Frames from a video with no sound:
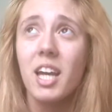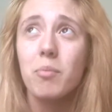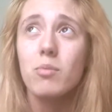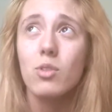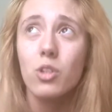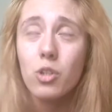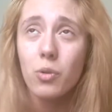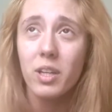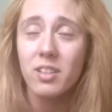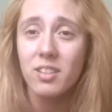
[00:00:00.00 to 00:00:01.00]
I'm new
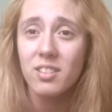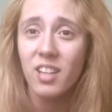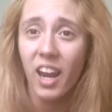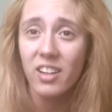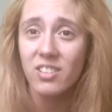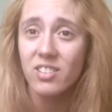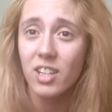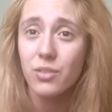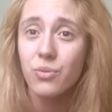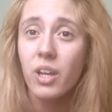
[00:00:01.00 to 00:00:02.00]
at this hair
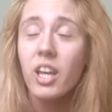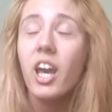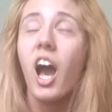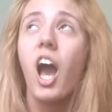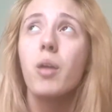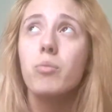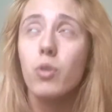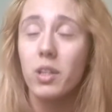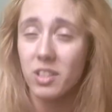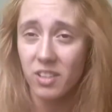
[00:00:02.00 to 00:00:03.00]
stuff I'm new
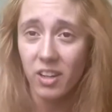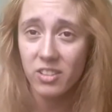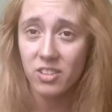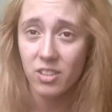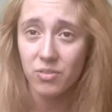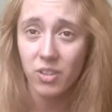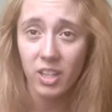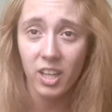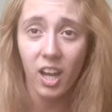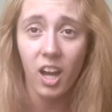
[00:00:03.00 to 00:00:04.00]
at this hair stuff like